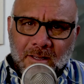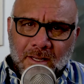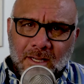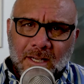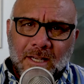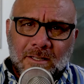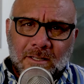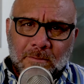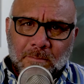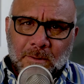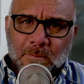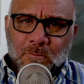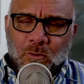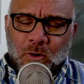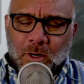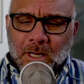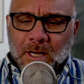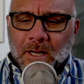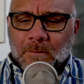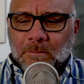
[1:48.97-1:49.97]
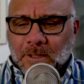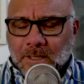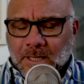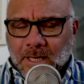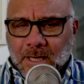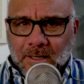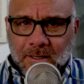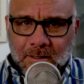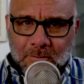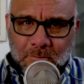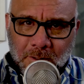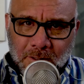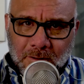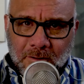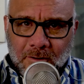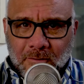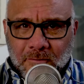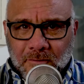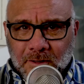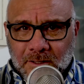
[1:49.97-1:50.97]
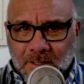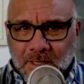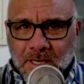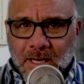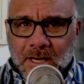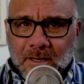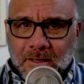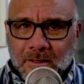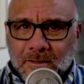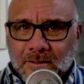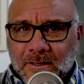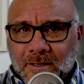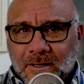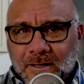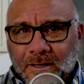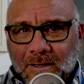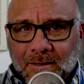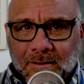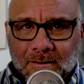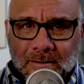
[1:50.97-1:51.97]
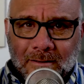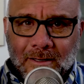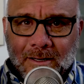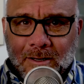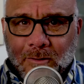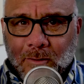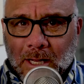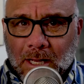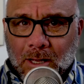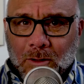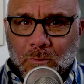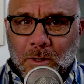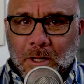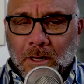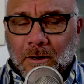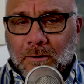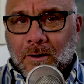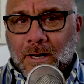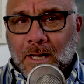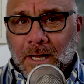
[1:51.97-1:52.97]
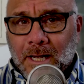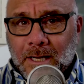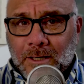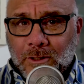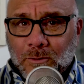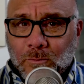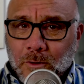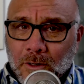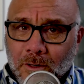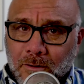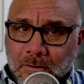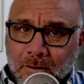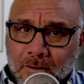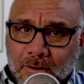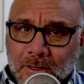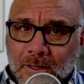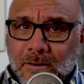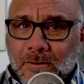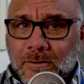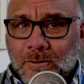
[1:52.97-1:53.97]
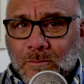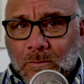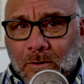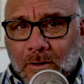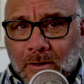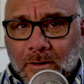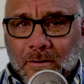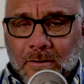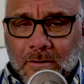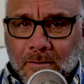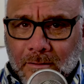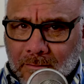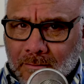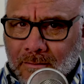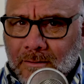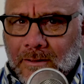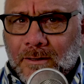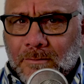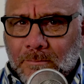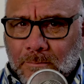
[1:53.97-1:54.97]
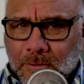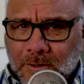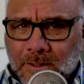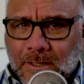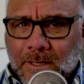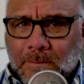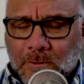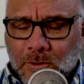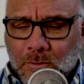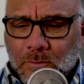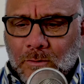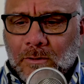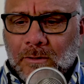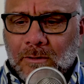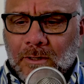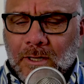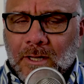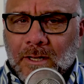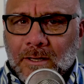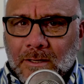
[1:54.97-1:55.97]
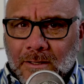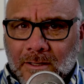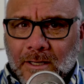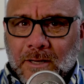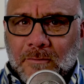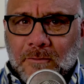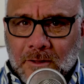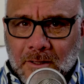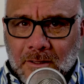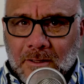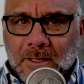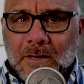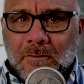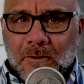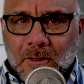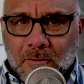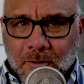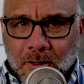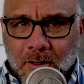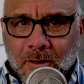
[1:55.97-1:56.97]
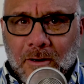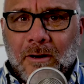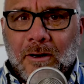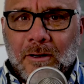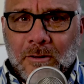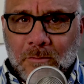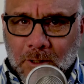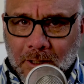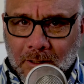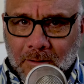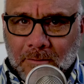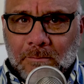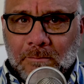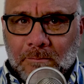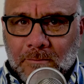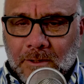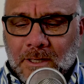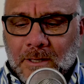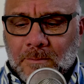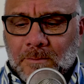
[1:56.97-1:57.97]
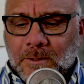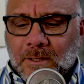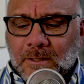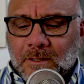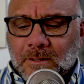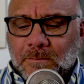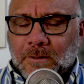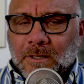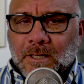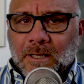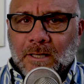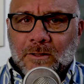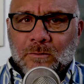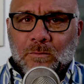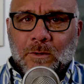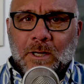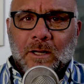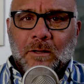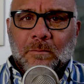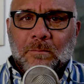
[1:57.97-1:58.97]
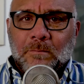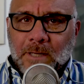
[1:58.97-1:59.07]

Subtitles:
It gets a bit more complicated with our physiology and, how well our eyes work or our ears work or all, perceptual stuff at the level of our hardware comes into play as well.